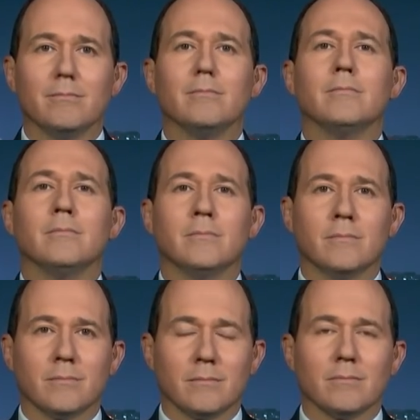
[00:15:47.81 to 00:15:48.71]

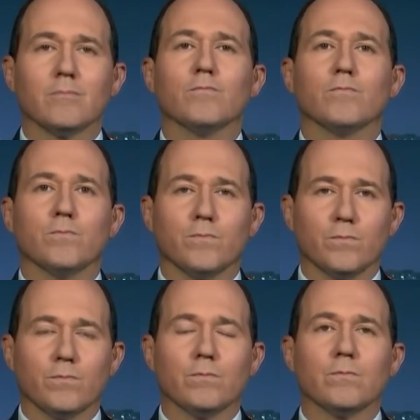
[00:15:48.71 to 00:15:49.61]

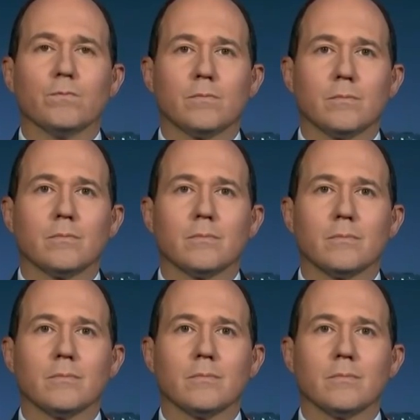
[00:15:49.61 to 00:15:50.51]

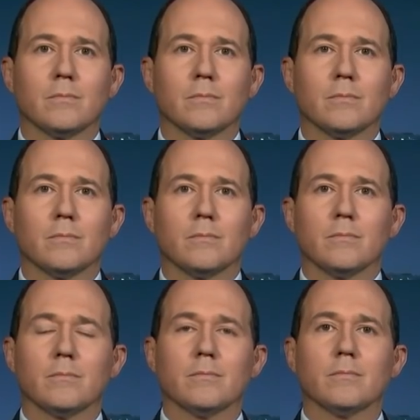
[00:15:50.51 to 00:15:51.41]

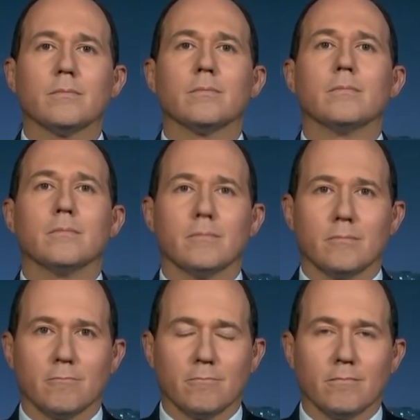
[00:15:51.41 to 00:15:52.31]

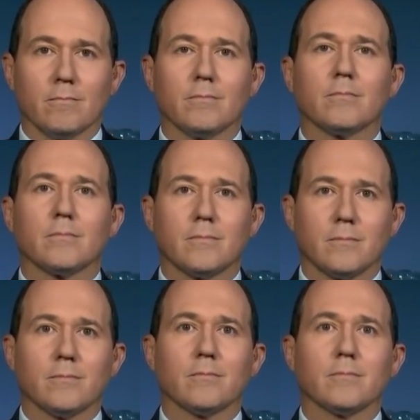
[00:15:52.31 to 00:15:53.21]

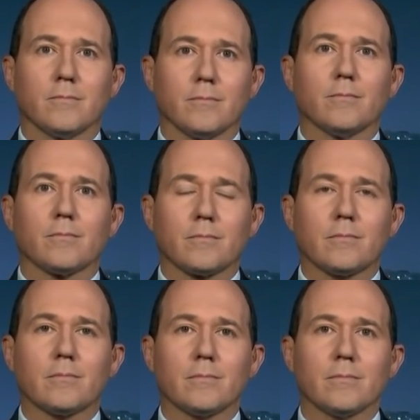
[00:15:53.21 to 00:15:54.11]

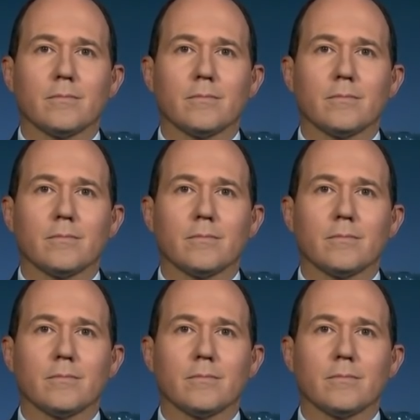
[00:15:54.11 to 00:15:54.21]
This person isn't speaking.